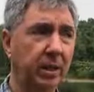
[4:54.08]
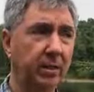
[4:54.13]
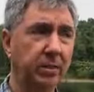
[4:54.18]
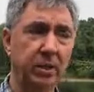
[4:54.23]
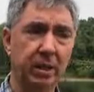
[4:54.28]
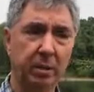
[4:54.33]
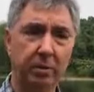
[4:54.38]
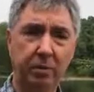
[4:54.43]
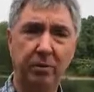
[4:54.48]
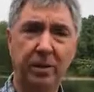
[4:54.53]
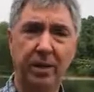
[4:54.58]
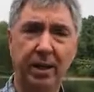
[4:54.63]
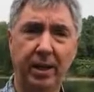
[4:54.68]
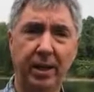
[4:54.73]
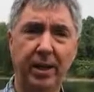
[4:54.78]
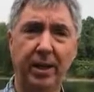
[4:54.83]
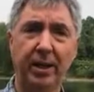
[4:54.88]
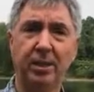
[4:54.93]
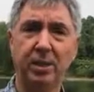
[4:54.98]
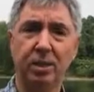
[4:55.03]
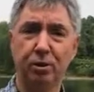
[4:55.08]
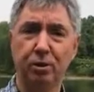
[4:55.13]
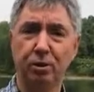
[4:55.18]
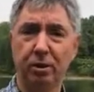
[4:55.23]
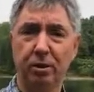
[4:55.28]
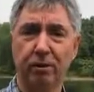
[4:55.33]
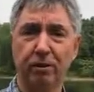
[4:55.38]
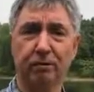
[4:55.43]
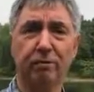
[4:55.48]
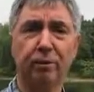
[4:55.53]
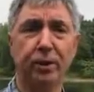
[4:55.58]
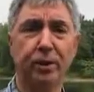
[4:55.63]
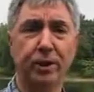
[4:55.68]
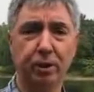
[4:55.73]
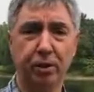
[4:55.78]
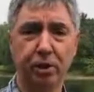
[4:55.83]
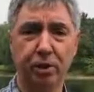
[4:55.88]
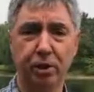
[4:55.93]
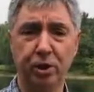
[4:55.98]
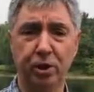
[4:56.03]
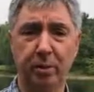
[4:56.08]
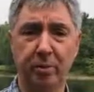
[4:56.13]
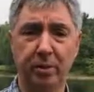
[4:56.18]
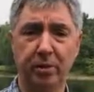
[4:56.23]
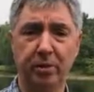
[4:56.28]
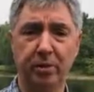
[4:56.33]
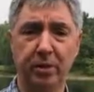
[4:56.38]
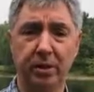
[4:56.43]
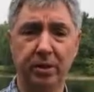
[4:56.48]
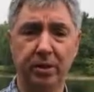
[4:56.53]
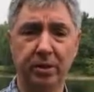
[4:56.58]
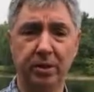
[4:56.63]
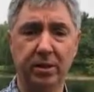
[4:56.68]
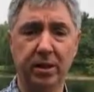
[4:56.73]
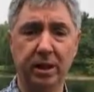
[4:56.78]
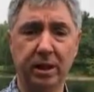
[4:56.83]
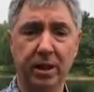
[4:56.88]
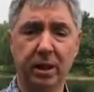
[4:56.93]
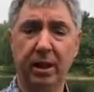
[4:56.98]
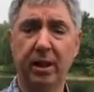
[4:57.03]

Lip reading: Now, some of the airlines are doing a really good job at this.